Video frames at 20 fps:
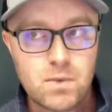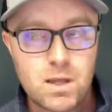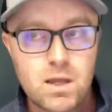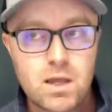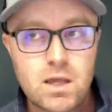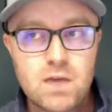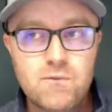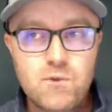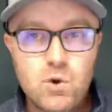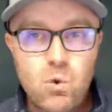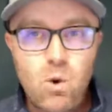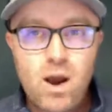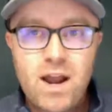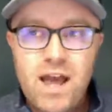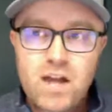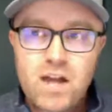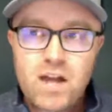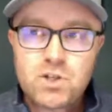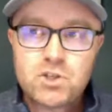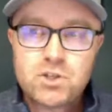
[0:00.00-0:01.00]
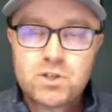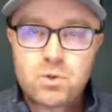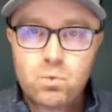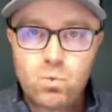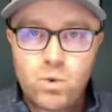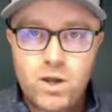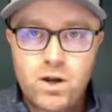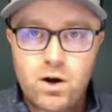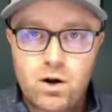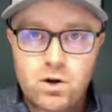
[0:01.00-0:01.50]
If you want to actually
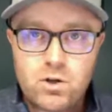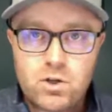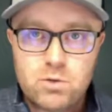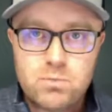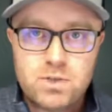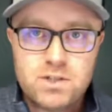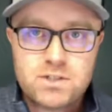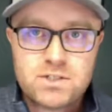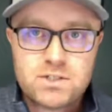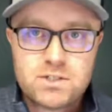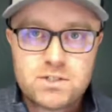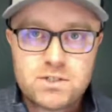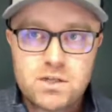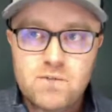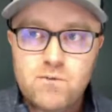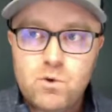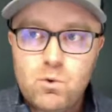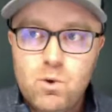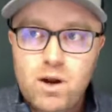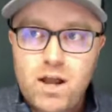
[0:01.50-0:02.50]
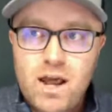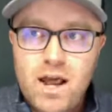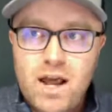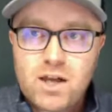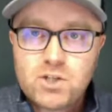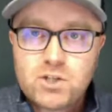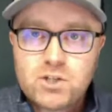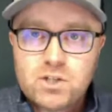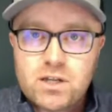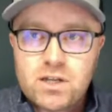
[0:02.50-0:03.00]
win arguments, if you want to
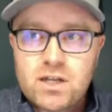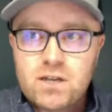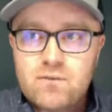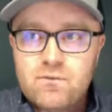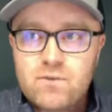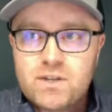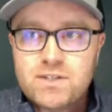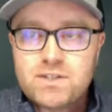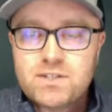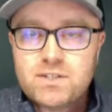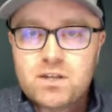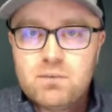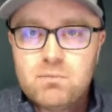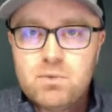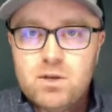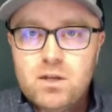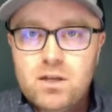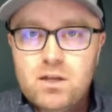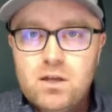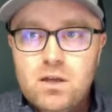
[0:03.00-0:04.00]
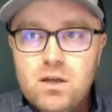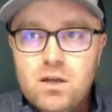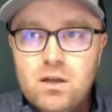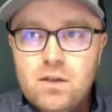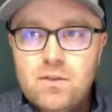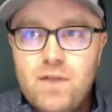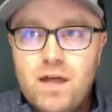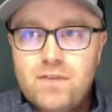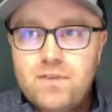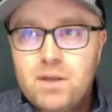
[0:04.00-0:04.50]
actually convince somebody
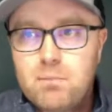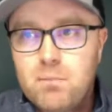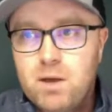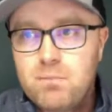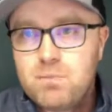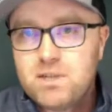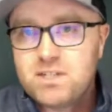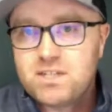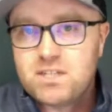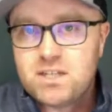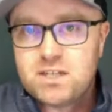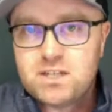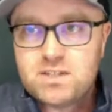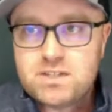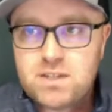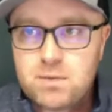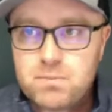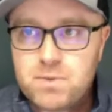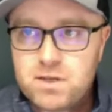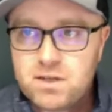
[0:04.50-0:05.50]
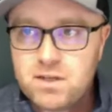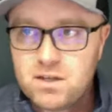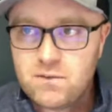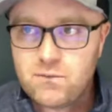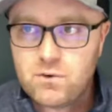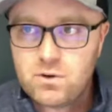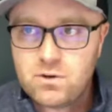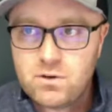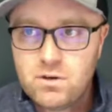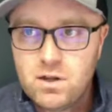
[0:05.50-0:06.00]
that they might be seeing something
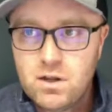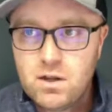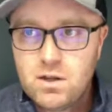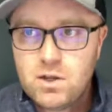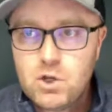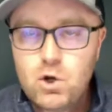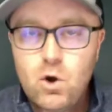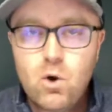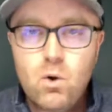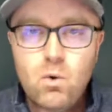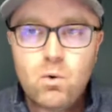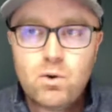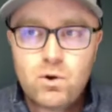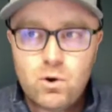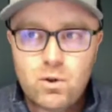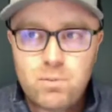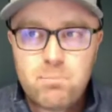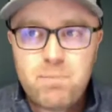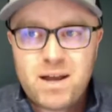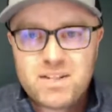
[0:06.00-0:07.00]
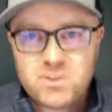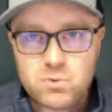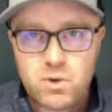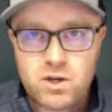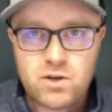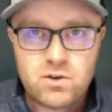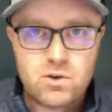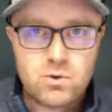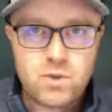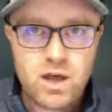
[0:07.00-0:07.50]
different, you know the best way
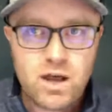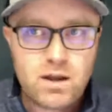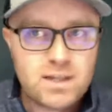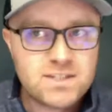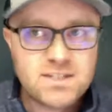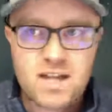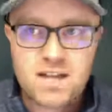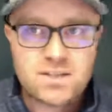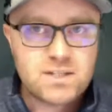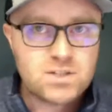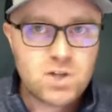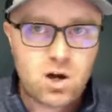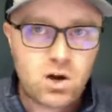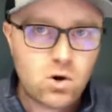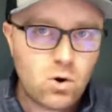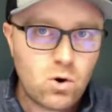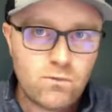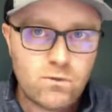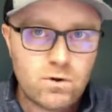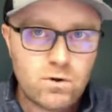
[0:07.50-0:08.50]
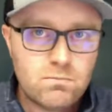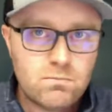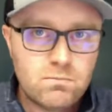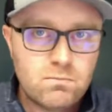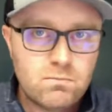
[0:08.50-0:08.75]
to do that? It's not to talk over them.